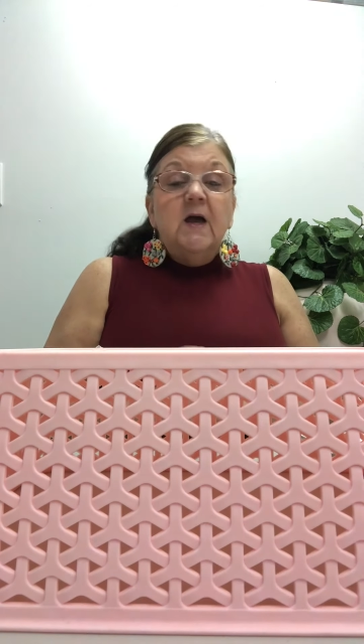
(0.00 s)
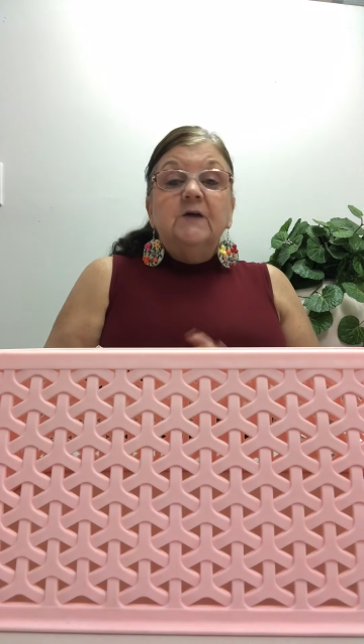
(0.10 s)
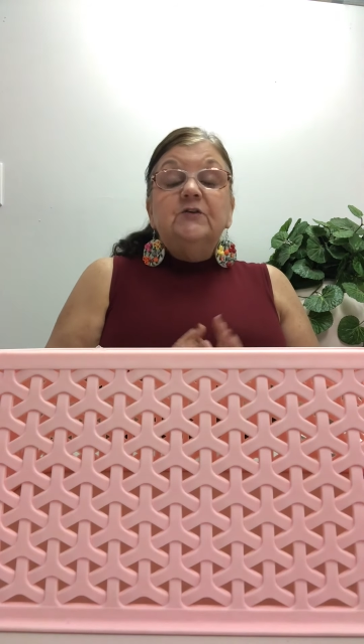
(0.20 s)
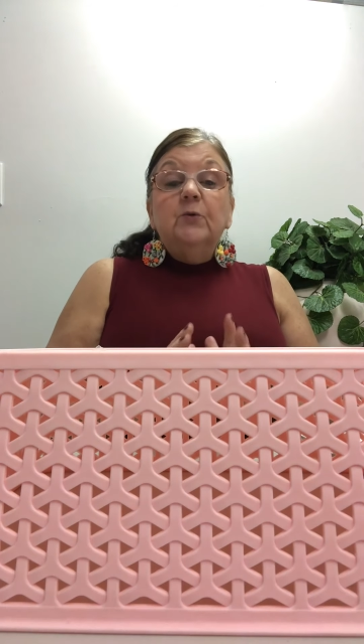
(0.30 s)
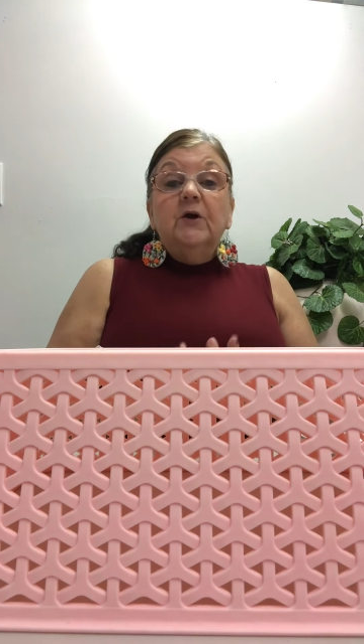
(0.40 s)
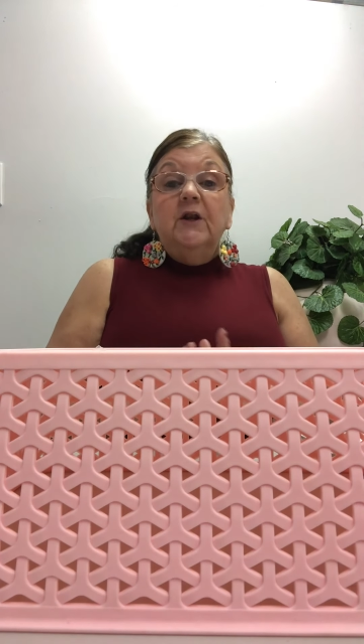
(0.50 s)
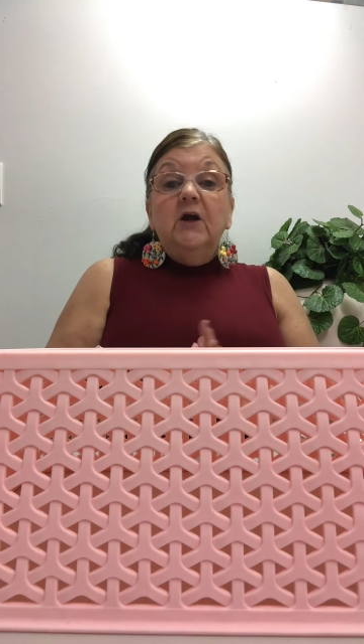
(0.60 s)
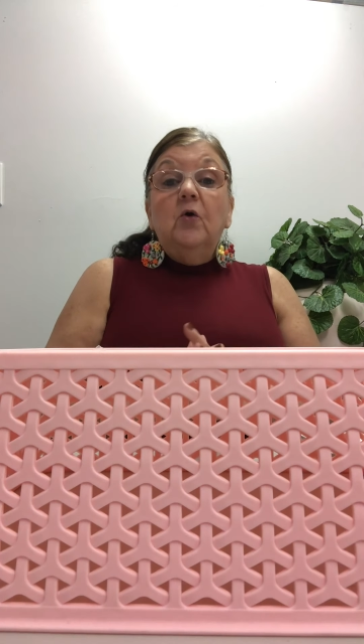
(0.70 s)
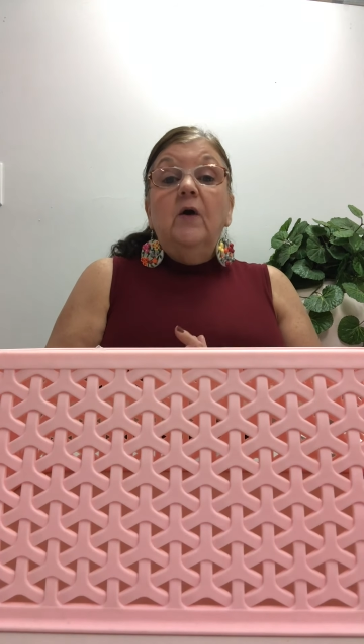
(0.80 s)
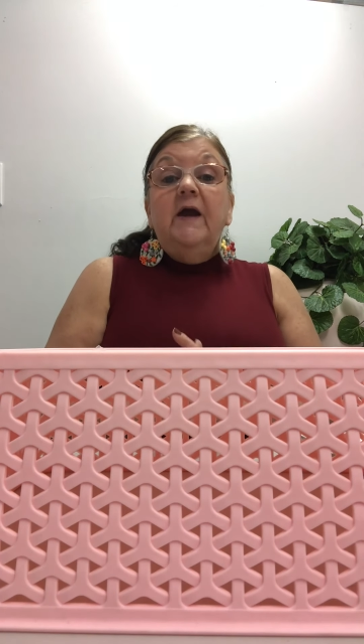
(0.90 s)
So we're going
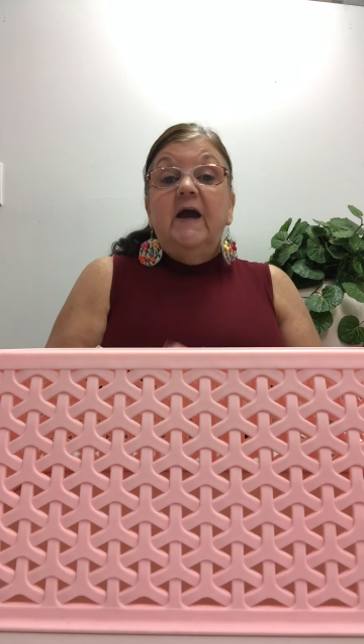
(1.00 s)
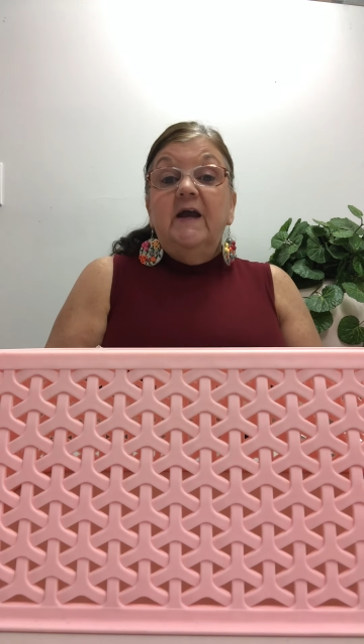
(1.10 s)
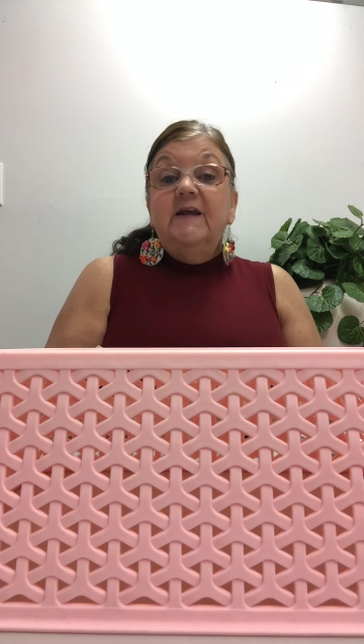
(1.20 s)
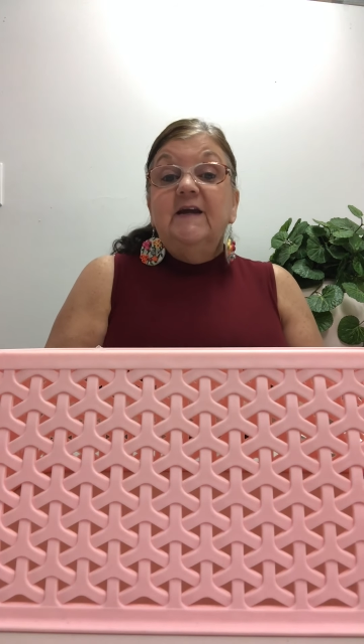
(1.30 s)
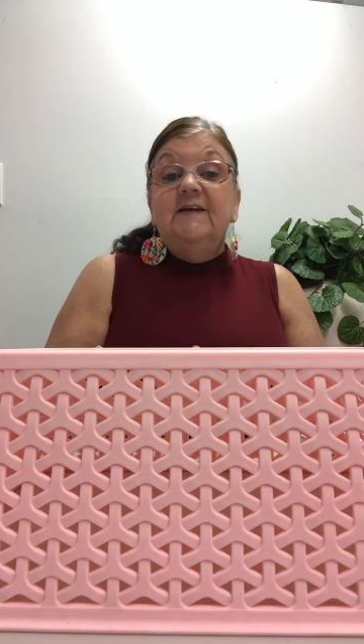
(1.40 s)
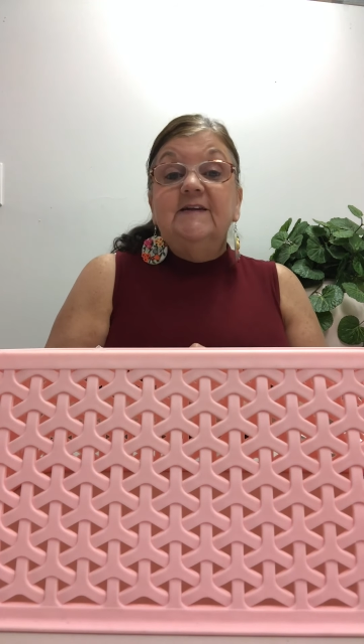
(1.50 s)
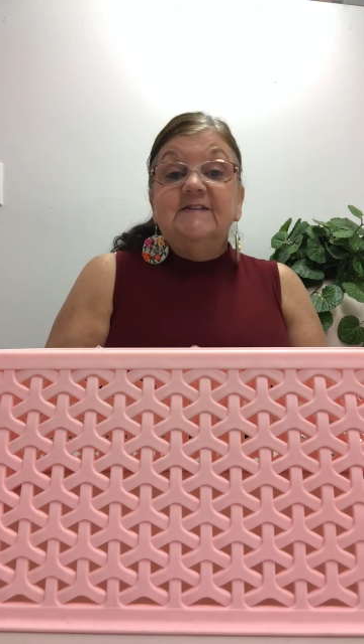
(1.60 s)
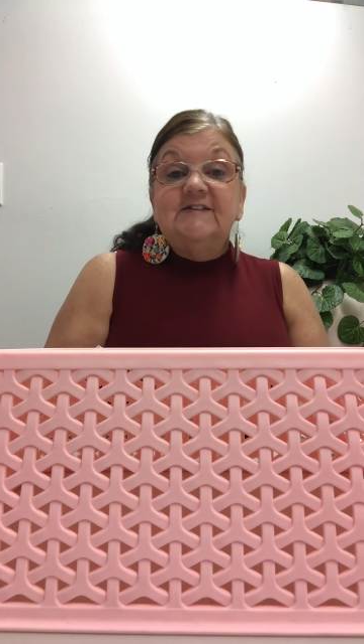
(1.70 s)
to go ahead and get